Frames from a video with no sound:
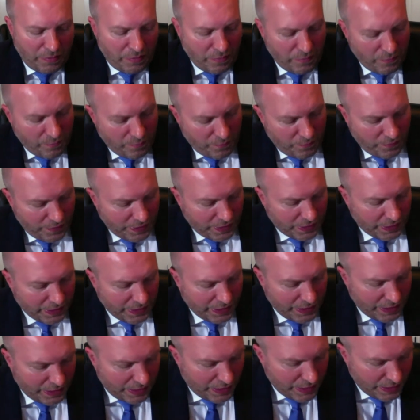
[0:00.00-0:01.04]
fill
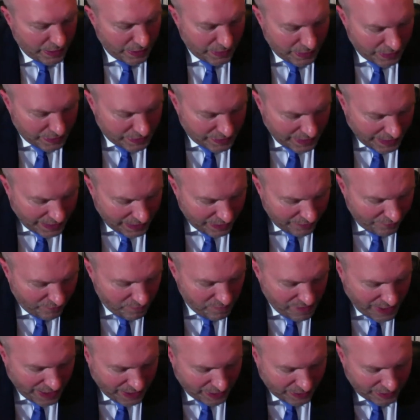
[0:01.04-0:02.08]
in the date of
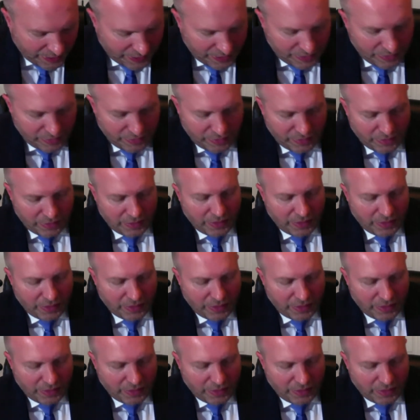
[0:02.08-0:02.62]
mailing,